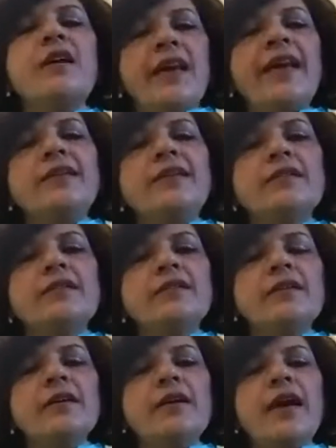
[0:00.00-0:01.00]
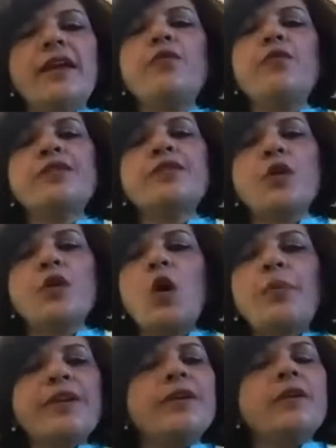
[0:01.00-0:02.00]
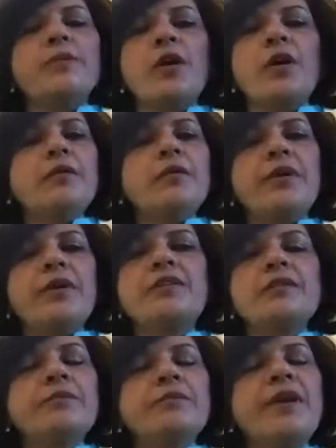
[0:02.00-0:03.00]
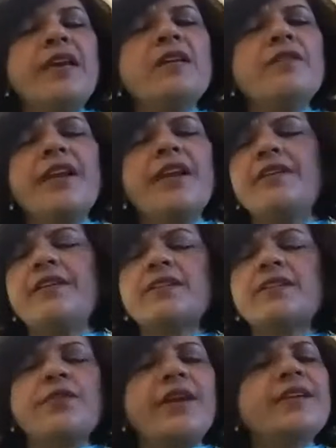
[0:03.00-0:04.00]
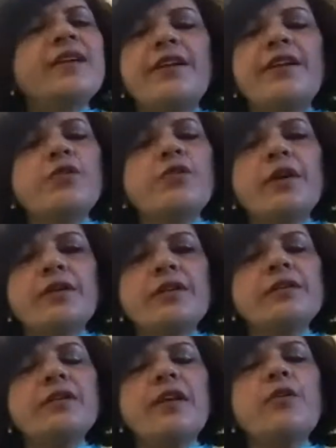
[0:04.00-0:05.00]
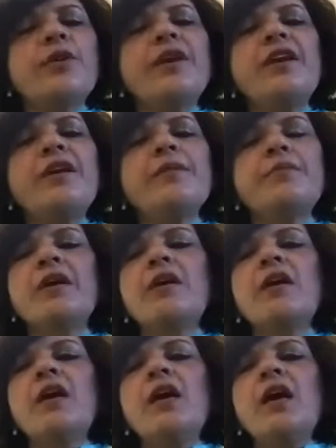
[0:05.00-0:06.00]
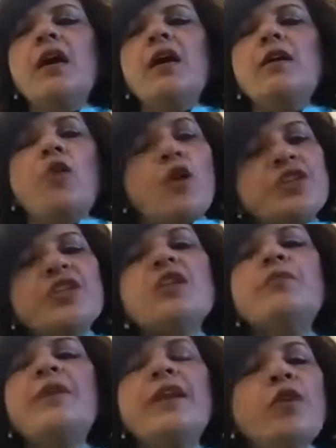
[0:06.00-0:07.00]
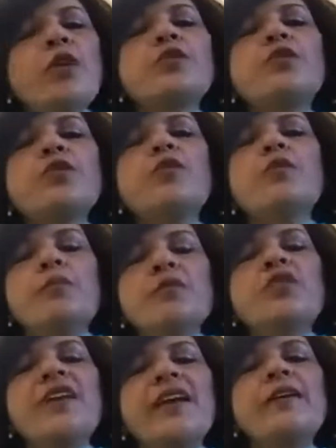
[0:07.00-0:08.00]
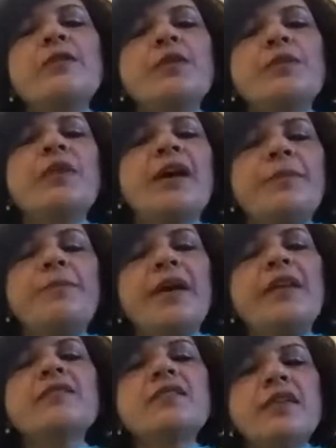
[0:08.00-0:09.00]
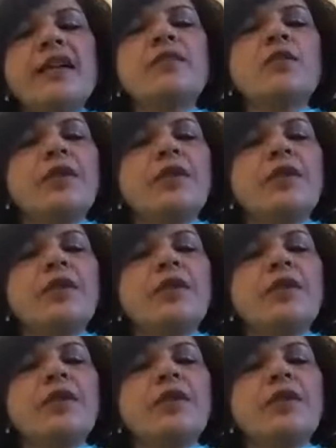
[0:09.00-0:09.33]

head, and he was operated upon. But being a very discreet and introvert, he cautioned me not to share it with my parents and elder